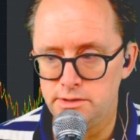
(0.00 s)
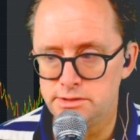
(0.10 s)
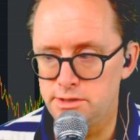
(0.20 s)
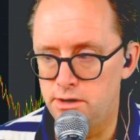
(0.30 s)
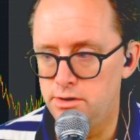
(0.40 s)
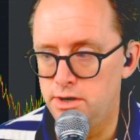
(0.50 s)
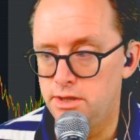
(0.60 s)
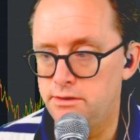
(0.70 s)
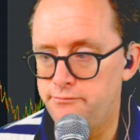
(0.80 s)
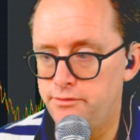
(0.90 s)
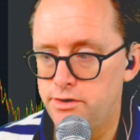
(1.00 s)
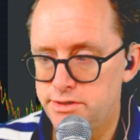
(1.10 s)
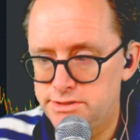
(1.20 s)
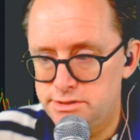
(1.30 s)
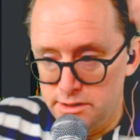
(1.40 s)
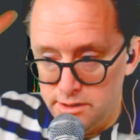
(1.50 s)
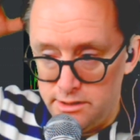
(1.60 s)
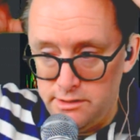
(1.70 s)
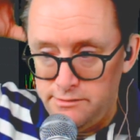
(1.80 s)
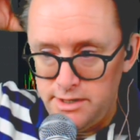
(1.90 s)
So the first
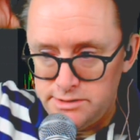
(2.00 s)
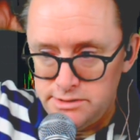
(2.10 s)
thing to